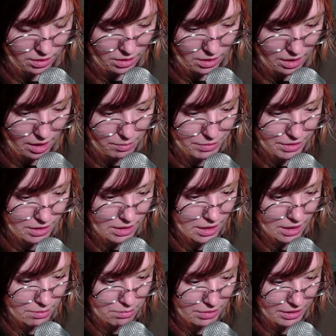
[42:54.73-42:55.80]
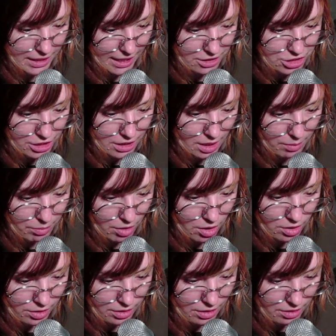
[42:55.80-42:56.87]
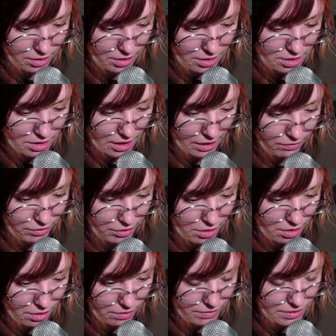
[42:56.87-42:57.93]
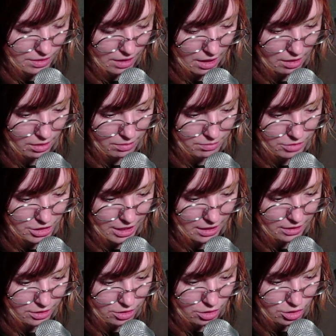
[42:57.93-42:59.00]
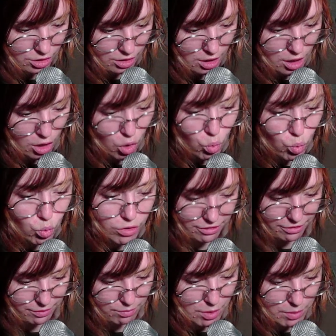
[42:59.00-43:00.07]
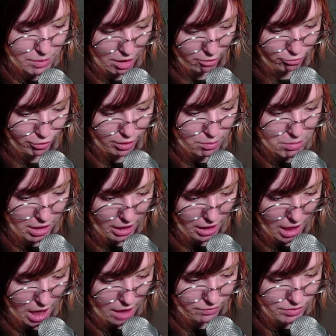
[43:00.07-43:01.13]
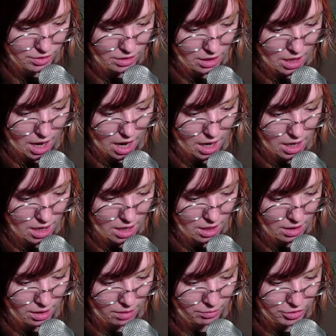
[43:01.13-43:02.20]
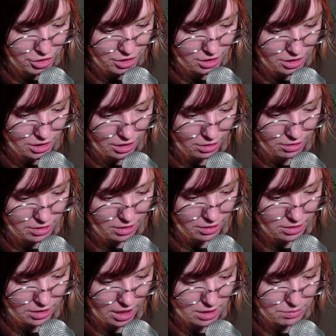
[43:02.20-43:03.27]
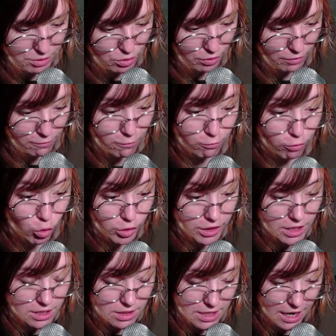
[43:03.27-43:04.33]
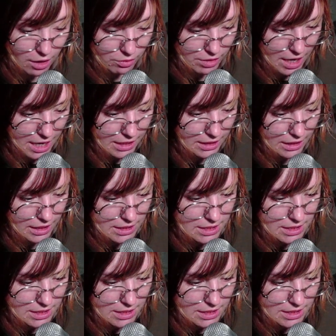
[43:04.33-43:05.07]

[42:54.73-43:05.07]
I've been catching up on the Savior of Skyrim challenge with Mimir freaking Mini Lives, which is a series that this guy's been doing for 4 years now, and he's